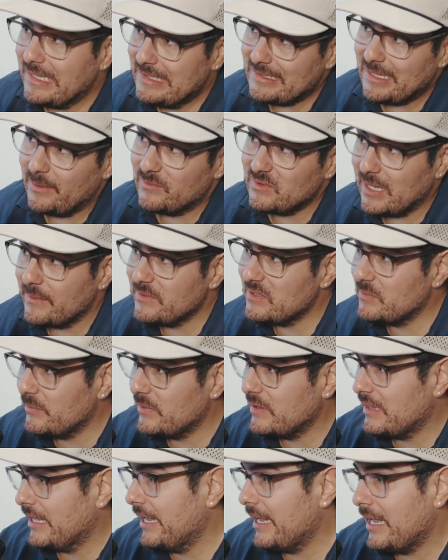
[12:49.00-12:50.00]
And sometimes
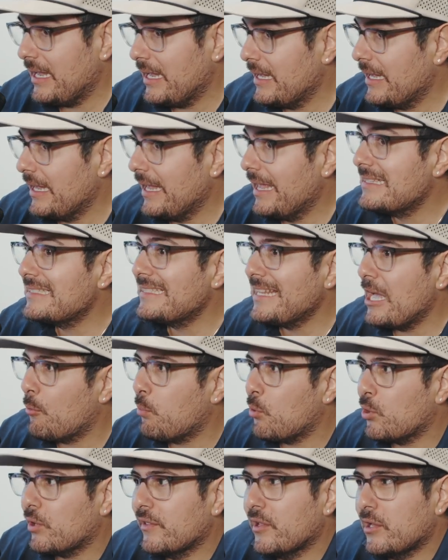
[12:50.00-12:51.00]
like it's now
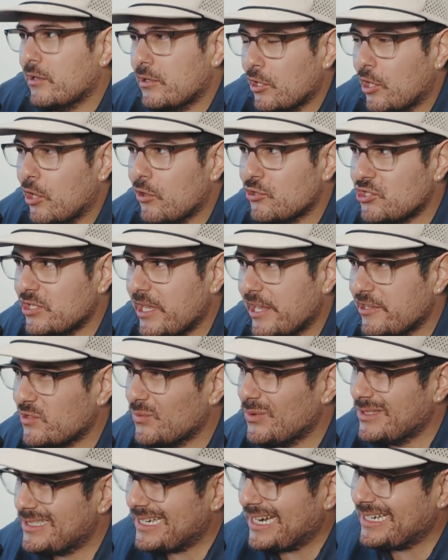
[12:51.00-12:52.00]
part of the
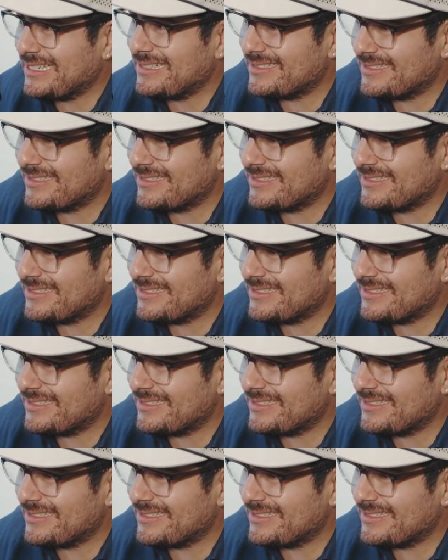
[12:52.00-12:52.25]
negotiation, which kind of